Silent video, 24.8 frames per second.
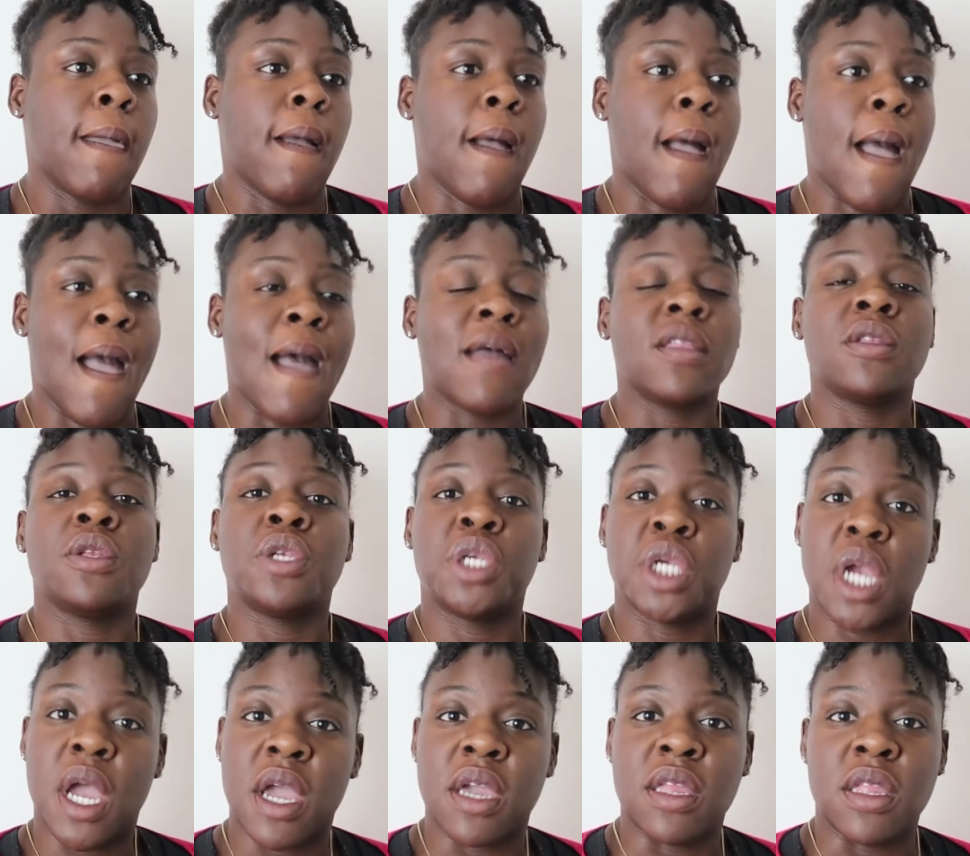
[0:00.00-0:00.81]
and
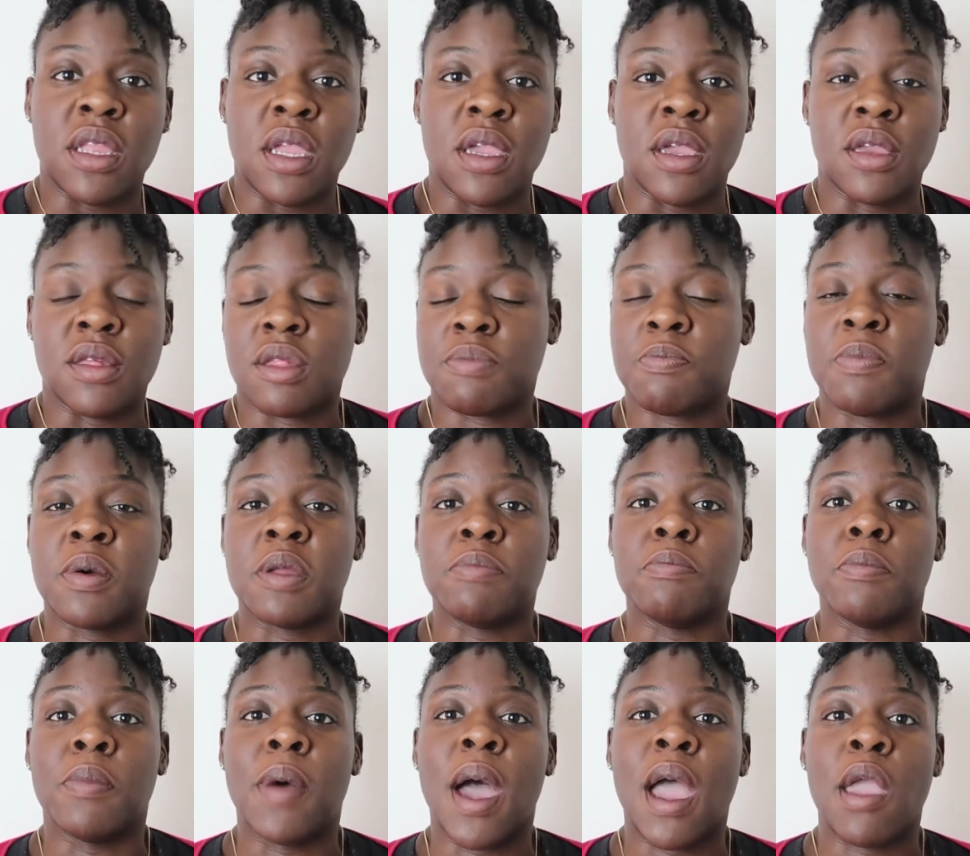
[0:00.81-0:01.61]
Chinese,
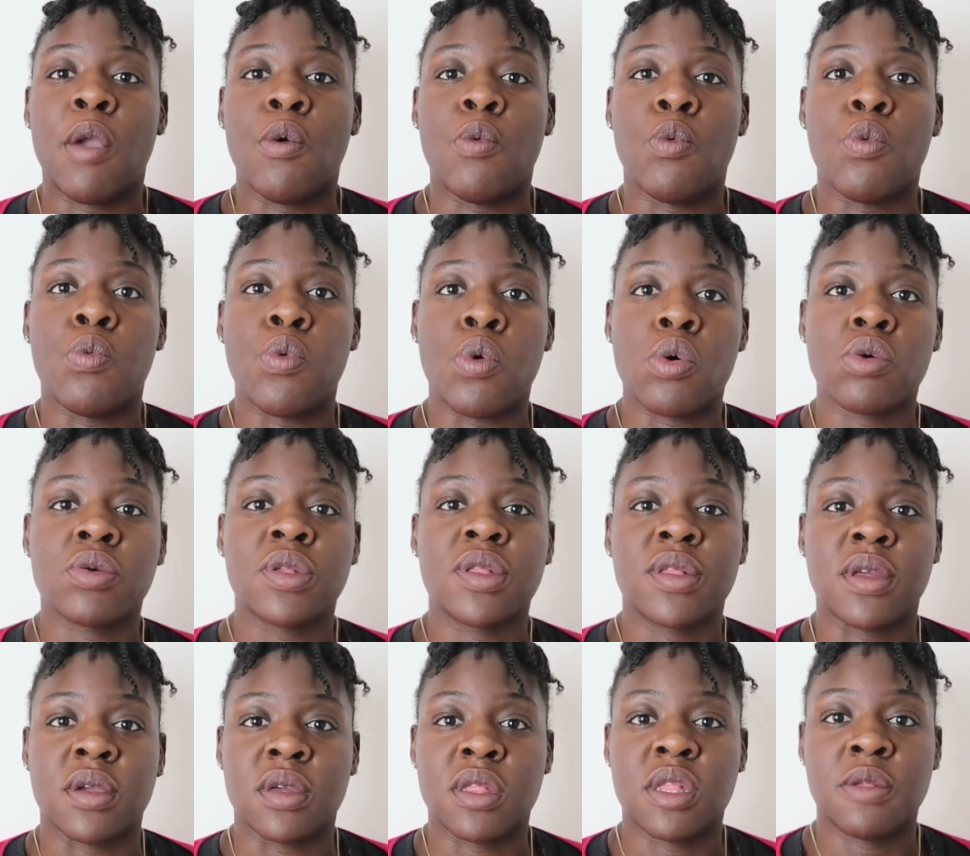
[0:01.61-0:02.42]
but my
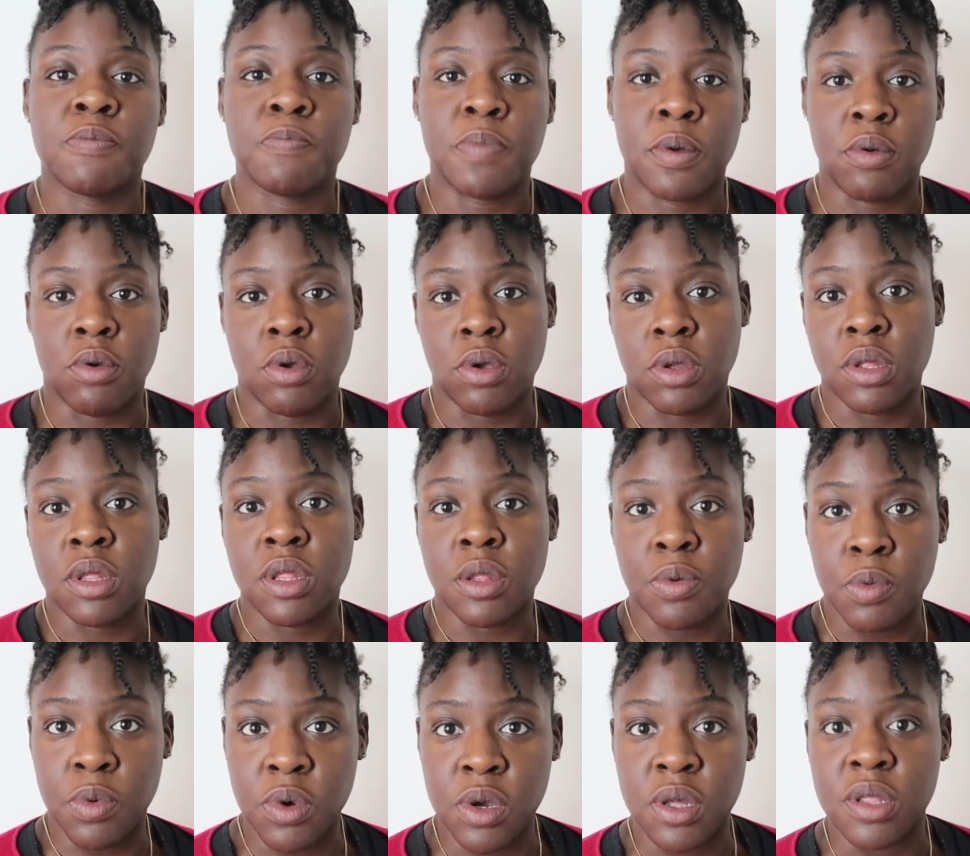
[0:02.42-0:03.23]
worst
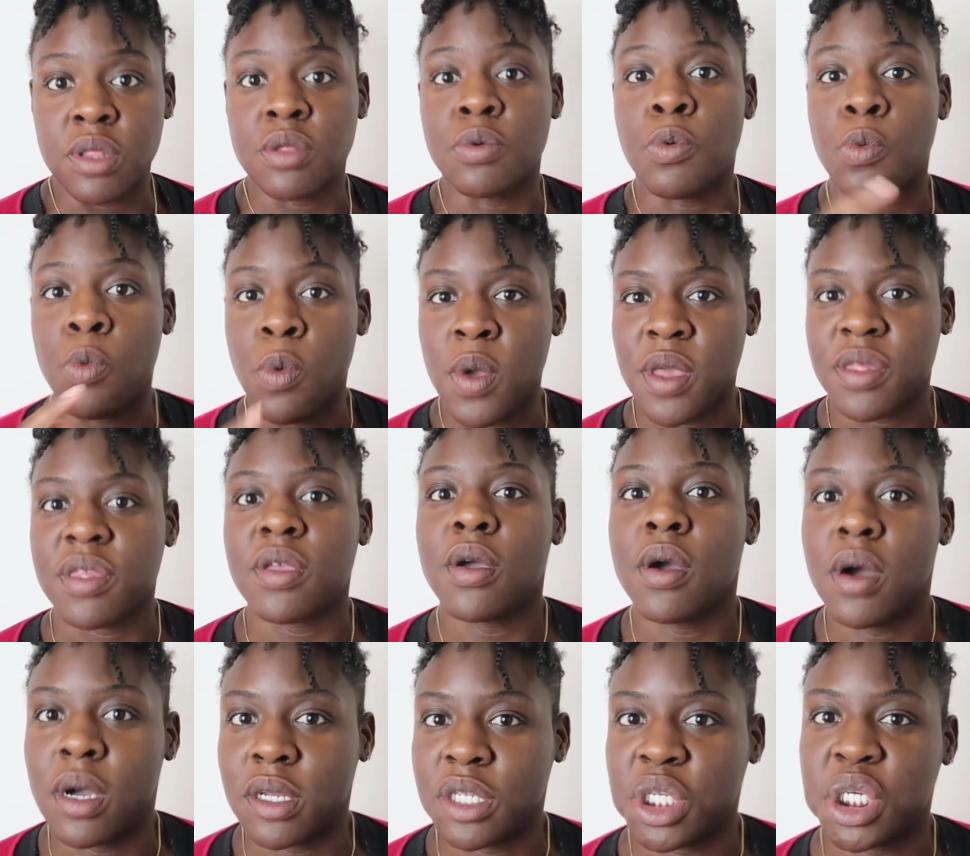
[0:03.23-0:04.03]
experience was with
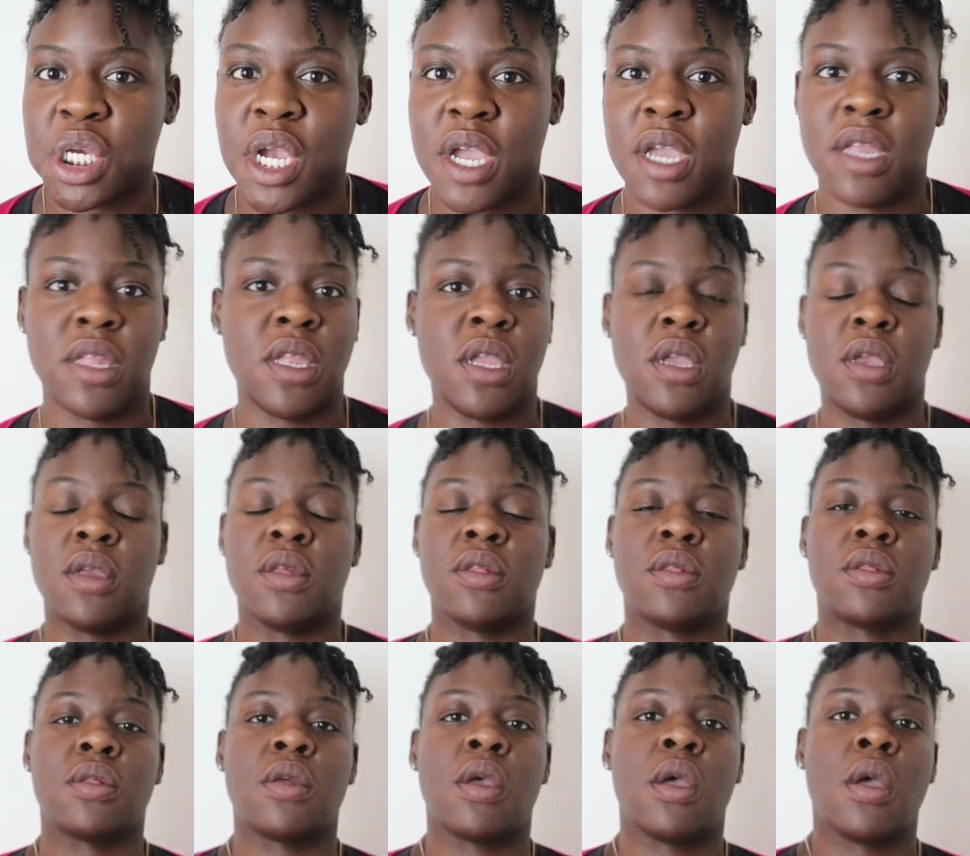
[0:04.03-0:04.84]
a
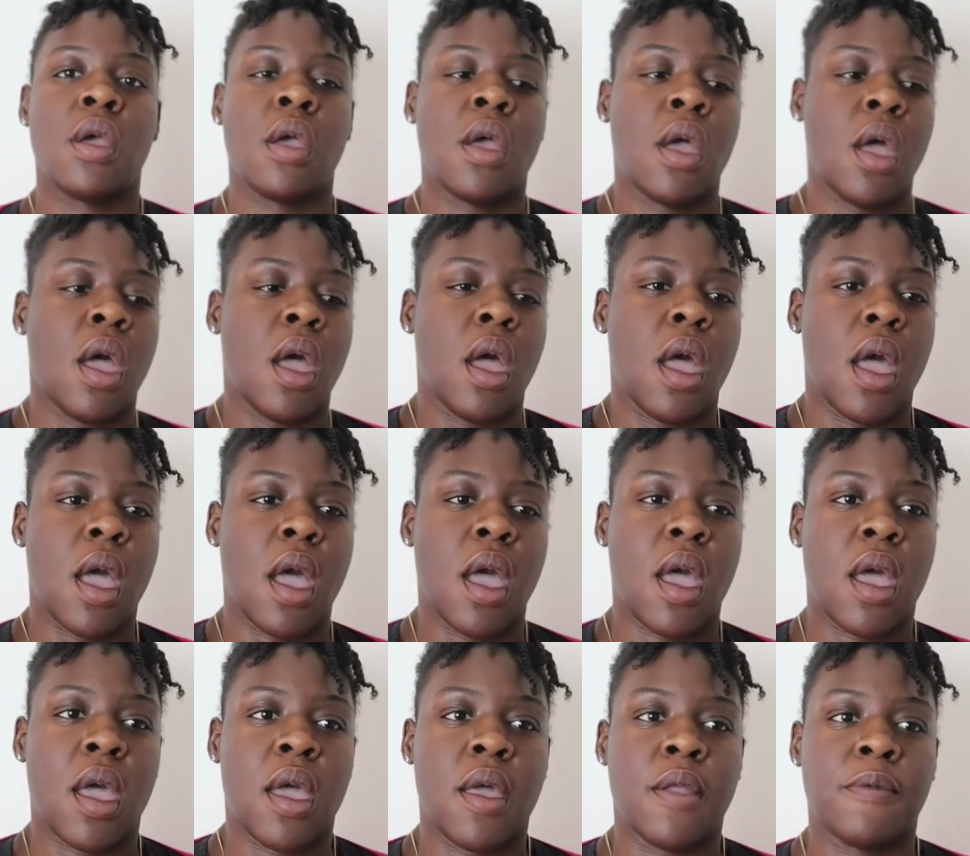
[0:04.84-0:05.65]
Chinese,
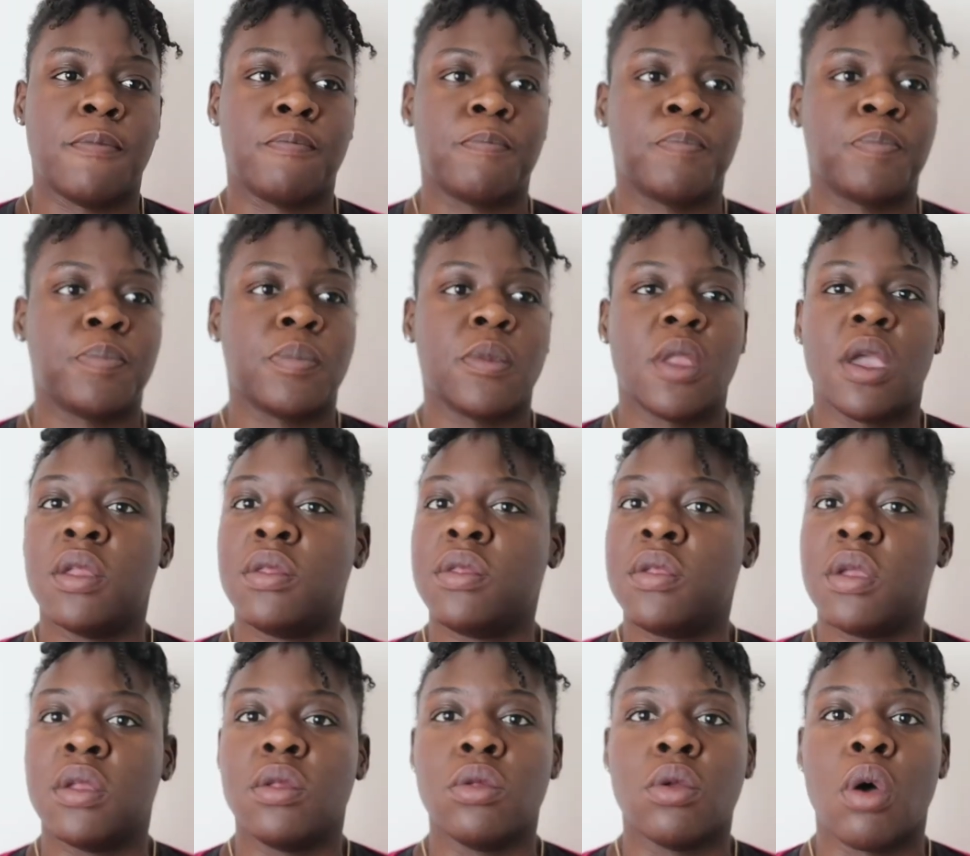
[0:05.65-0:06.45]
and
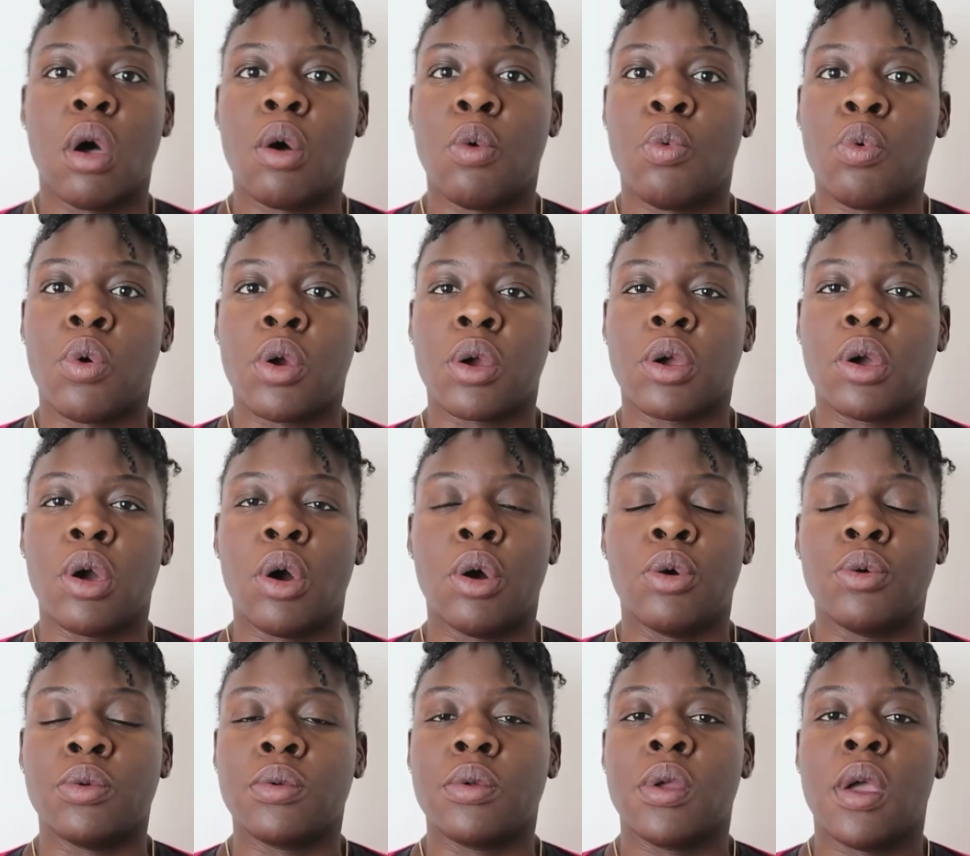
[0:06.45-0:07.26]
it did not work
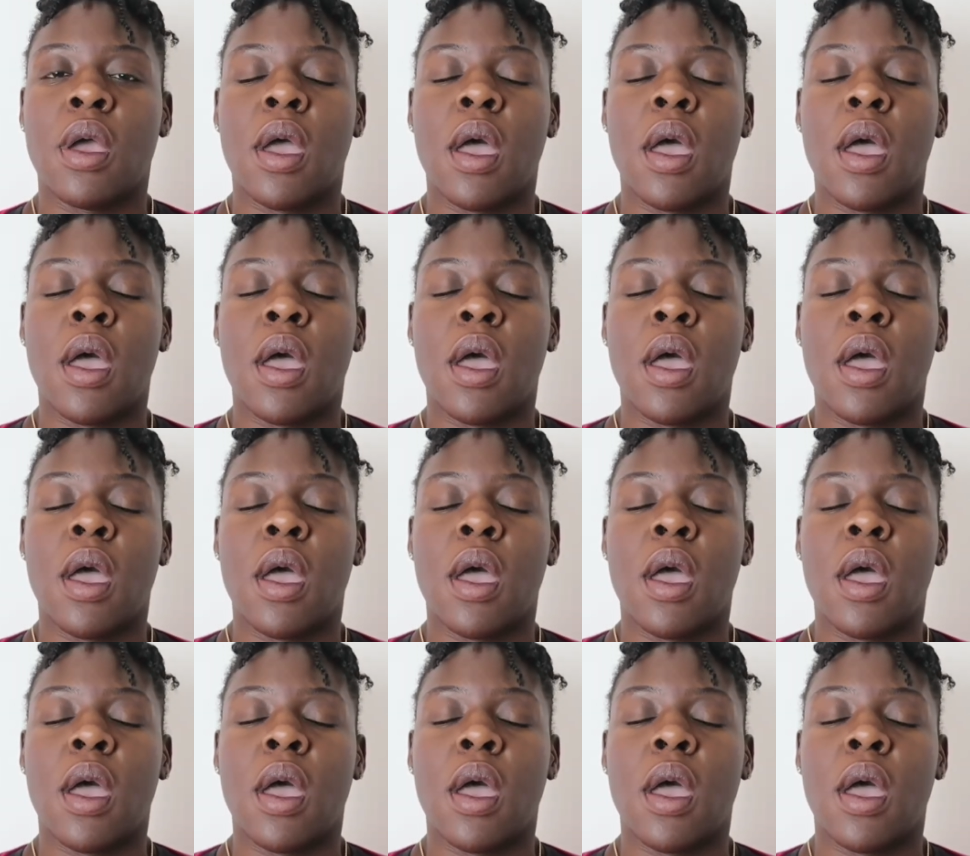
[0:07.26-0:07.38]
out.